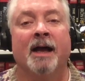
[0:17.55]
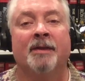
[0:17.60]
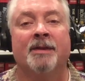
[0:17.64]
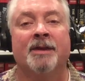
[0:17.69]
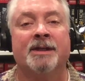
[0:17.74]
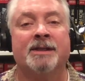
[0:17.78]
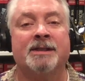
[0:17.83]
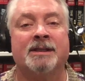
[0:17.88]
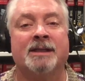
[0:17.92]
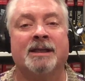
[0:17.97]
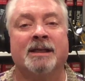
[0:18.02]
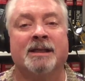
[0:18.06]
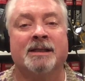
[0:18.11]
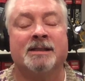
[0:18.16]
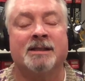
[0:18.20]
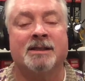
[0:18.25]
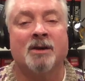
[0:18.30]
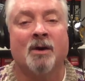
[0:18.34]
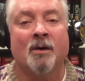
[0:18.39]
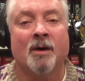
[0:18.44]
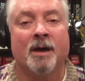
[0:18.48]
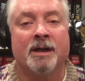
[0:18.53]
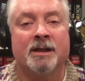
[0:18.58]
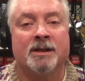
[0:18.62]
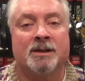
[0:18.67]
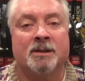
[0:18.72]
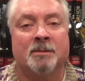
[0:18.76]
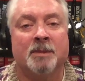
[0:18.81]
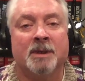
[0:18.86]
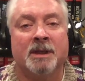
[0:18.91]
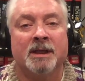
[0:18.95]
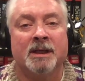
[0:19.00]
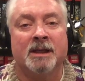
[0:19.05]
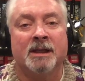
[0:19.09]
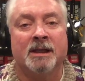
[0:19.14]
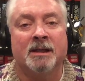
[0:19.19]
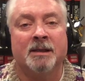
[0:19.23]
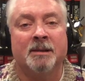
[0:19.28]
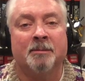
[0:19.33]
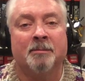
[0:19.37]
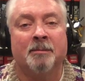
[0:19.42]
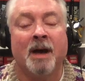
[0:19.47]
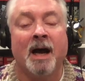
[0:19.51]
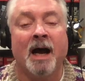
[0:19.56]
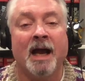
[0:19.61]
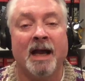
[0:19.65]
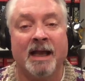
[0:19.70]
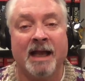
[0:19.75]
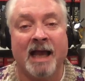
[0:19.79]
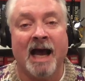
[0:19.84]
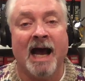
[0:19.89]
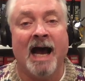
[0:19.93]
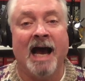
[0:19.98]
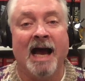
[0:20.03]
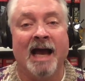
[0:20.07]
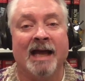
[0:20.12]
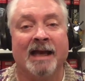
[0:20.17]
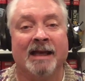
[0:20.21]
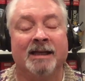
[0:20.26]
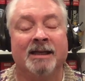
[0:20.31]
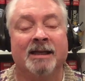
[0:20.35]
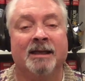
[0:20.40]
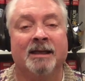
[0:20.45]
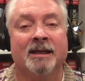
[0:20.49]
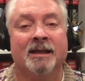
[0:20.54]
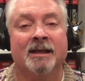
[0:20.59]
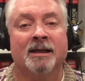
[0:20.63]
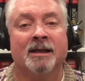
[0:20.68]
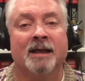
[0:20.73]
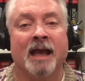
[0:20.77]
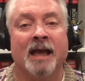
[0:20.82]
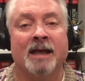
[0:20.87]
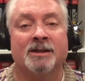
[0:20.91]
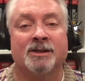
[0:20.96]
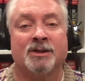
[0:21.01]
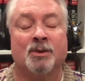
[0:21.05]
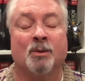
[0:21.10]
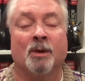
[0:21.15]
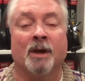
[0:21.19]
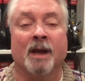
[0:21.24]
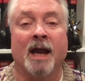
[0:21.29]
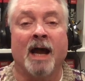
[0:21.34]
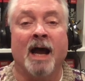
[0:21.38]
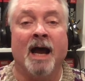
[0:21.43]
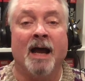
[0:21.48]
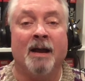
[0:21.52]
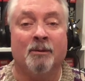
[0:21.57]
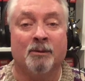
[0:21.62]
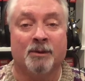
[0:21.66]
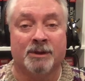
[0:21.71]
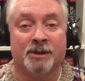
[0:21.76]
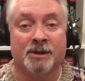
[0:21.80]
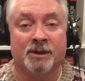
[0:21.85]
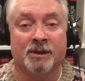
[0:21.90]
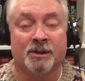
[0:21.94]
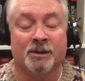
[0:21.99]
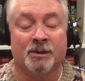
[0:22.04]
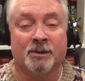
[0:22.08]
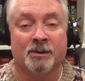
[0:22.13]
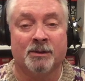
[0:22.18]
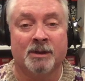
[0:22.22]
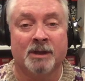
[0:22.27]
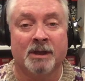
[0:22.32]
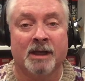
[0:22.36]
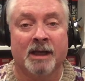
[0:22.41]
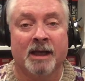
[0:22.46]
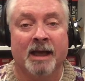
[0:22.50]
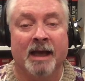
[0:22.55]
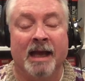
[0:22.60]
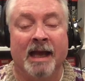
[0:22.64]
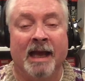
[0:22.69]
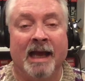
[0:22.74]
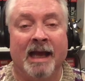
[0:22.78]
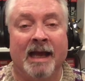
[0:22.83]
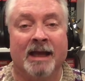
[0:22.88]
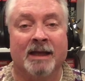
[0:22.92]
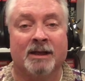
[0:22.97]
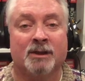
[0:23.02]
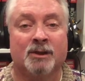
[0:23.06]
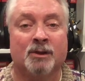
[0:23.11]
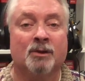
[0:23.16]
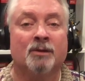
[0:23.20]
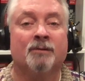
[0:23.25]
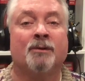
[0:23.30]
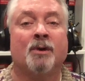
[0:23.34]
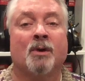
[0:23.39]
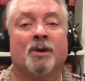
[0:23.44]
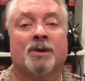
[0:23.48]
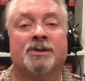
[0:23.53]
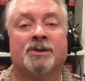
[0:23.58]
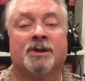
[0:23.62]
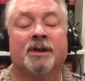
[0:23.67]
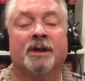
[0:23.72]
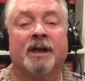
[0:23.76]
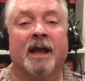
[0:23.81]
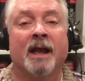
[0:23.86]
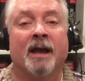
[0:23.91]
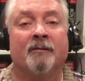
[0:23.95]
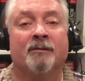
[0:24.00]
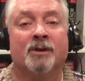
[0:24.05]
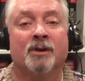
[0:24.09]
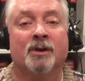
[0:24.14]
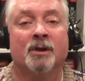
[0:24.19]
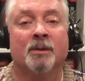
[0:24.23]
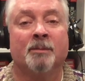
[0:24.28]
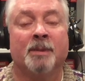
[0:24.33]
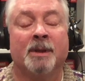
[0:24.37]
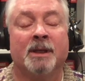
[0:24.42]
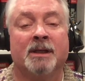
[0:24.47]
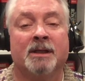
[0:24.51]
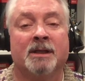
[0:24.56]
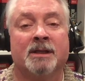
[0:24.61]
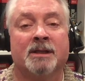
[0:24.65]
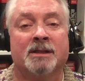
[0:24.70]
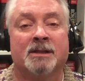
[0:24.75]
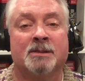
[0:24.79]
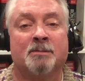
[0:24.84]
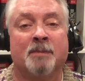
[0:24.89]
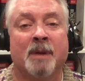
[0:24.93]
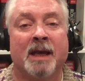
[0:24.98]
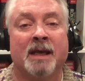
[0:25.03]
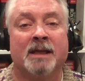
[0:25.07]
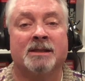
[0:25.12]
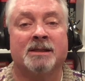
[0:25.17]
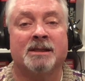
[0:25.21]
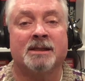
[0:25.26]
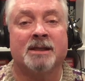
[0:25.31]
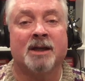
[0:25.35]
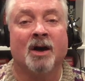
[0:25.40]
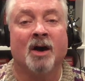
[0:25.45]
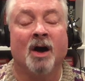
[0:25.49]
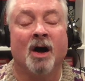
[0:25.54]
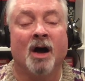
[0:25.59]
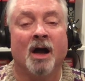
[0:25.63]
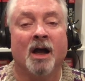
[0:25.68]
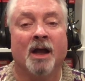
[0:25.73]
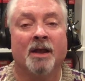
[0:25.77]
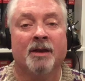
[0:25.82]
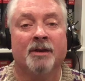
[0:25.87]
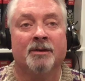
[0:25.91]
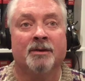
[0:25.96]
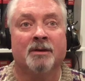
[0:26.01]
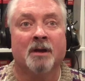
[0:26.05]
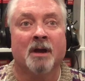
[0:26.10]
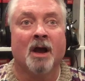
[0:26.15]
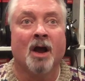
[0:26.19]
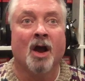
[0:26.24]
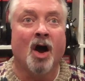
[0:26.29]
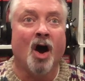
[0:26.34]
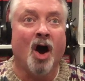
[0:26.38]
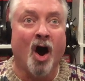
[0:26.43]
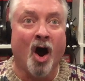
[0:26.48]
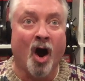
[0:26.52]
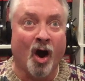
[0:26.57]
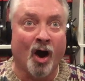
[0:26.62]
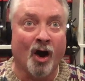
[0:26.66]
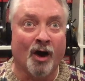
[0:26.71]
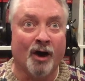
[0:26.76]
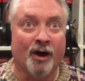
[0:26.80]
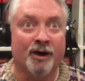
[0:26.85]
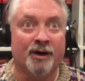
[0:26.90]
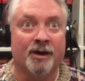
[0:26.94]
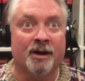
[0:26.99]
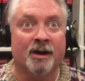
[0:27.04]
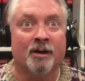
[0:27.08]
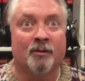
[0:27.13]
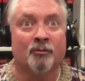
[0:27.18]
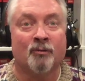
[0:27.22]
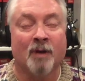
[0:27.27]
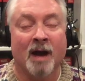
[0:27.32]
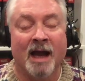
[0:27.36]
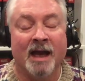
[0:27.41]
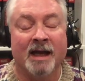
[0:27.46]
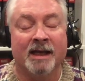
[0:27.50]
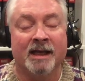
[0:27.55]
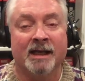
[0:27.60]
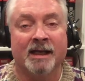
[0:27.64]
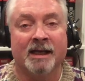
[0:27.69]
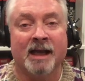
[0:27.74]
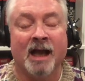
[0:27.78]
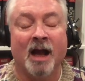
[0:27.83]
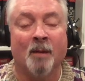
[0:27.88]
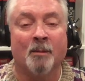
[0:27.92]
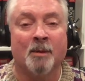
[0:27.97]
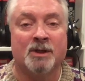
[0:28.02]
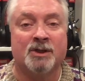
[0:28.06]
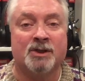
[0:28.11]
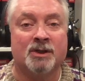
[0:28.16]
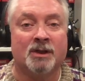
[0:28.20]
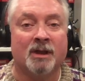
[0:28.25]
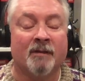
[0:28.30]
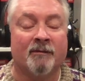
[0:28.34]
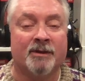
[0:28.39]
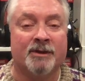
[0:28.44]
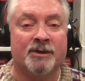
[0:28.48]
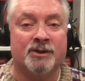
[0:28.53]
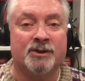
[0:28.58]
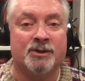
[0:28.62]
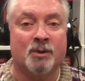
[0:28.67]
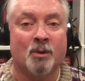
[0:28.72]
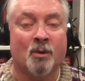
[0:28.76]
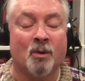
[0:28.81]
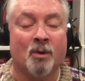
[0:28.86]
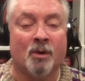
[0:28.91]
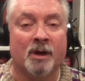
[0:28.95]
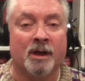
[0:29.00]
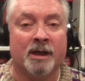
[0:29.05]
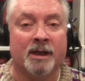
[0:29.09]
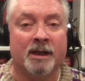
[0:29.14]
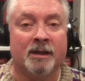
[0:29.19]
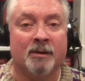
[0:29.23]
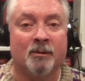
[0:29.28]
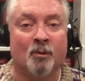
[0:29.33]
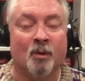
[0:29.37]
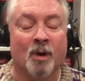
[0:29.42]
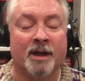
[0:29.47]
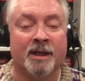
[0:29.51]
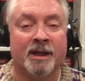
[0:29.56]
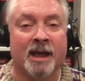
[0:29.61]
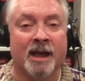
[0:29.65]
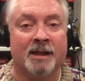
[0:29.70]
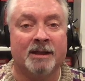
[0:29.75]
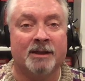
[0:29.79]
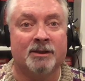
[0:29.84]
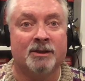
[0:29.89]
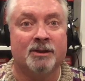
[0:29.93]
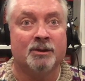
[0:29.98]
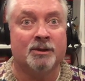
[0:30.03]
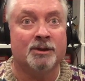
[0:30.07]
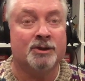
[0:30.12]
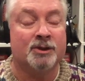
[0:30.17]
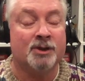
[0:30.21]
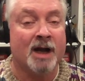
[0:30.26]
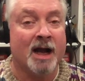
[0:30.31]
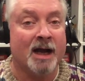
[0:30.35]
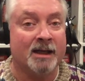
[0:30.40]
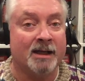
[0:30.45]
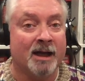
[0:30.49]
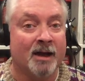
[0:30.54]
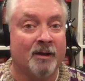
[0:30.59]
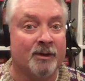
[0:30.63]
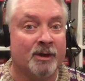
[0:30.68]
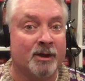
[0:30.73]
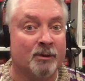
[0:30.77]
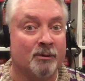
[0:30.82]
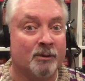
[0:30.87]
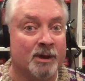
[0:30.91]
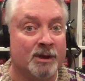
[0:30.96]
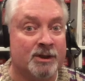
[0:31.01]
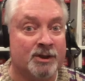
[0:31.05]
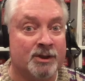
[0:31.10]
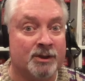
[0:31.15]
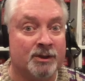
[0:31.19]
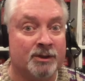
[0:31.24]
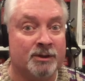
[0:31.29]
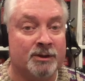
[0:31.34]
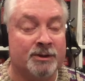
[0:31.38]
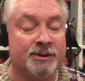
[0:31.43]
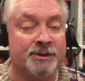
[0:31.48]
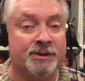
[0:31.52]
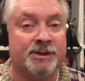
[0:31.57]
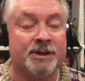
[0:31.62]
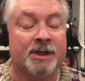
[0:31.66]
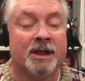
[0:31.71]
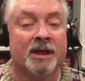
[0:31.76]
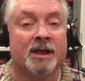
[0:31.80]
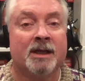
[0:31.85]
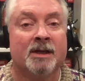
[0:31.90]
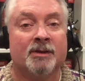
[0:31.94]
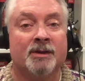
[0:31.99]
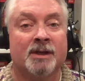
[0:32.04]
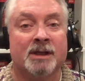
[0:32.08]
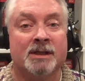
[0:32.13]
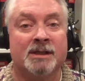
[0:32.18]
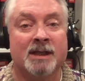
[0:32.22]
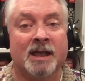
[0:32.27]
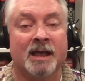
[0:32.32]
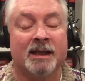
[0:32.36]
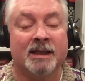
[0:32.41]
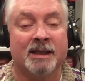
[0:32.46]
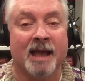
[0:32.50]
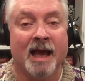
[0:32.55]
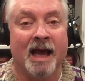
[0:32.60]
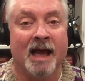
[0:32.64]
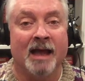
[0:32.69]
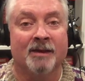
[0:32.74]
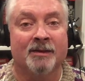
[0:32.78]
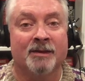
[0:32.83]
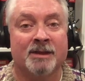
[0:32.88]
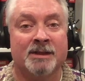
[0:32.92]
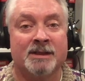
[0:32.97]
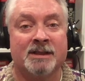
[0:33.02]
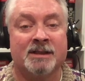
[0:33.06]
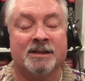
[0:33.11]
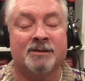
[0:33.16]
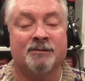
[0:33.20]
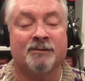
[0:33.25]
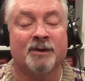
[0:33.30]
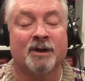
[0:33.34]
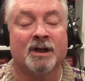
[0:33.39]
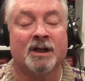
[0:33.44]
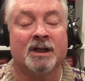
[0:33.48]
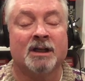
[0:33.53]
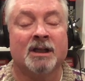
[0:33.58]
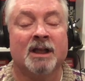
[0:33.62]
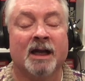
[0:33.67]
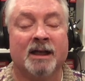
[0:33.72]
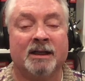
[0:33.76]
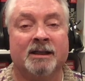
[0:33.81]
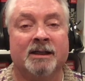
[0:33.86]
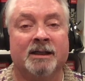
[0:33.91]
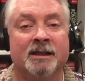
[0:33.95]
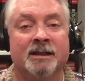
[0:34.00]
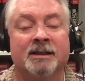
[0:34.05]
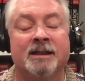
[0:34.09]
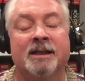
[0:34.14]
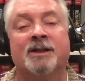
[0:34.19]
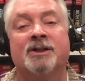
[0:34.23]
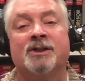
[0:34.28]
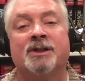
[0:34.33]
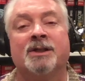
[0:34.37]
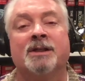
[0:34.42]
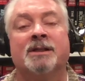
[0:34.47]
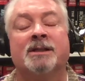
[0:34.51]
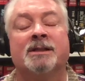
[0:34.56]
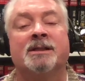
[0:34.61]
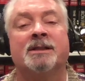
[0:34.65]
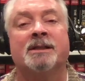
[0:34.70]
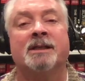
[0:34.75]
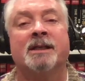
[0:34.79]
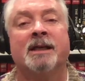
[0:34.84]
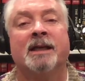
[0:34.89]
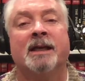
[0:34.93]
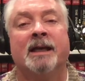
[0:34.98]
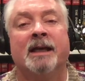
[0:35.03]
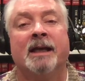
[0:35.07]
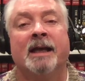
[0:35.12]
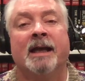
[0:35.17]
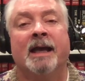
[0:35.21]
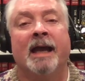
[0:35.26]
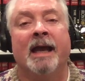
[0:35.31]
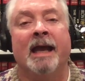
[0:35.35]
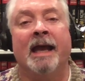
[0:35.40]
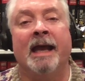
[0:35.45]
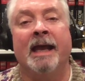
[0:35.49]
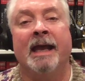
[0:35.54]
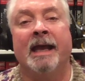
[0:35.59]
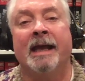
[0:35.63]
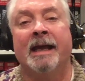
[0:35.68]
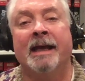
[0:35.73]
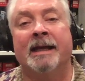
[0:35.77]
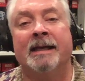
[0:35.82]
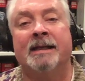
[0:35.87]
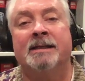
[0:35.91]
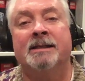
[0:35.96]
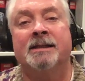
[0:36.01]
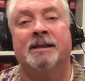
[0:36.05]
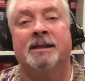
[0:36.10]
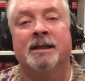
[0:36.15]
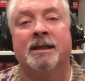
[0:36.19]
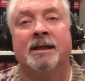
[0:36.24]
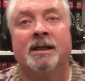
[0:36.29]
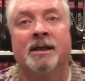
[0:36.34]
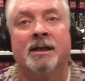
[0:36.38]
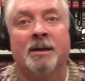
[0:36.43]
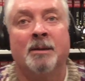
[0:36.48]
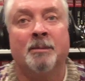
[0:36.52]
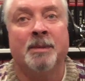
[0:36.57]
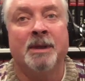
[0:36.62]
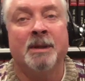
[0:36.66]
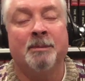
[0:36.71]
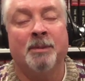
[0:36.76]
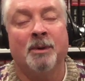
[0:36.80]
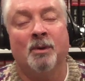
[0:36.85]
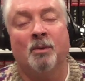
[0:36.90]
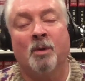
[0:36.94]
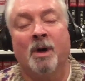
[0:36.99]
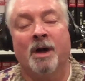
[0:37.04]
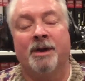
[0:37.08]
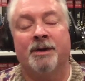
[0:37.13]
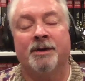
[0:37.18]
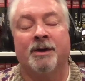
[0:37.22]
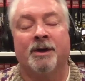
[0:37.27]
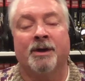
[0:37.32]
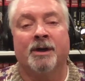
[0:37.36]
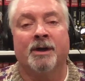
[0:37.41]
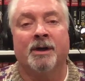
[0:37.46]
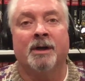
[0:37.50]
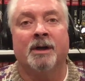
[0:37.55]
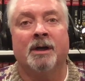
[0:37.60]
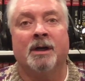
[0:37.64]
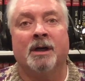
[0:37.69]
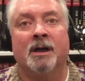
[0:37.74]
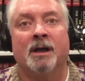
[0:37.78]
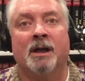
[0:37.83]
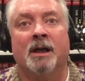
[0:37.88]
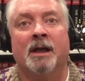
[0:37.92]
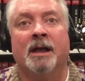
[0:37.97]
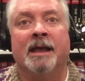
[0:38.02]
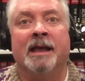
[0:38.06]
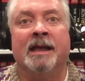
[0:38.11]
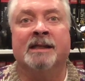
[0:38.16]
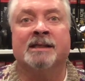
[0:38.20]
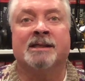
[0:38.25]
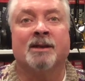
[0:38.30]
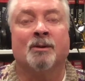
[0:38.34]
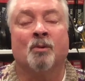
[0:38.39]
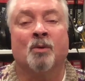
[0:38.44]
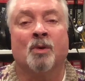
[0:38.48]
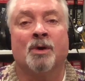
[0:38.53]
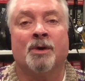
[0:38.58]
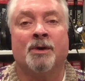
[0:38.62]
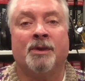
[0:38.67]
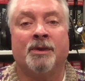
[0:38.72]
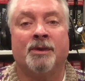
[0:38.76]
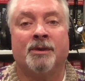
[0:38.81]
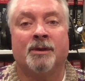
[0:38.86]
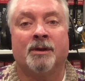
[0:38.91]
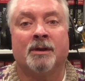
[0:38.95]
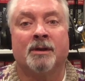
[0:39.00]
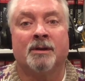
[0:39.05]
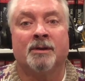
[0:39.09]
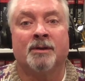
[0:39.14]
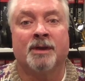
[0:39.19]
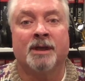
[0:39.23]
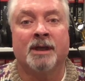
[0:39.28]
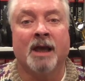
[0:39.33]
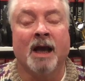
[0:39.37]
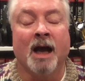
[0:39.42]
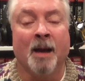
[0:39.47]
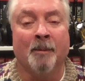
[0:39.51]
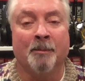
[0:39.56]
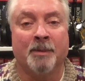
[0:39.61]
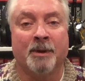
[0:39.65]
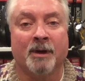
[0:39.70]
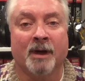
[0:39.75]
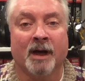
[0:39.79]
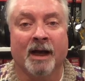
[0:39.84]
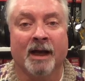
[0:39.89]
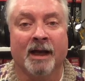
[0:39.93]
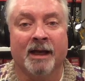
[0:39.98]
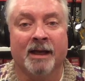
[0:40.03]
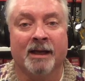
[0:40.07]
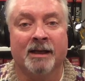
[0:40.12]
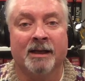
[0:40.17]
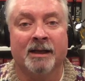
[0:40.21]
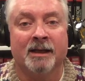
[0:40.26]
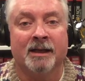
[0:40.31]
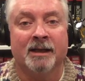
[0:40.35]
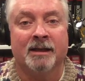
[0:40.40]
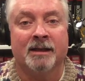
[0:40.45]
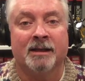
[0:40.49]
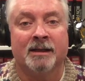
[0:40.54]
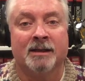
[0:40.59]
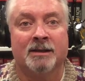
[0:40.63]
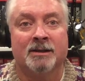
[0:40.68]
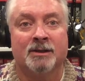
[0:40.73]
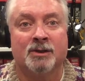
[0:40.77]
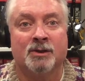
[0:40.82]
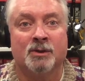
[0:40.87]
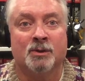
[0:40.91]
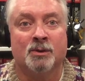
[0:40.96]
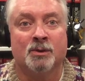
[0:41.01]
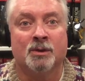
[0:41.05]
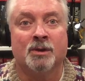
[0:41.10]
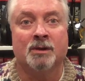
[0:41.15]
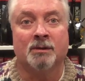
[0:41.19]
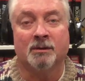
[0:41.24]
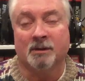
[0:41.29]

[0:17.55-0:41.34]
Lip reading: This is going to be my guide as to what I would do, and you, of course, are going to have your opinions based on art, writing, how much you love the story, what you had to do to track down the originals, things like that. This is for collected editions, and people wonder, is it worth the upgrade to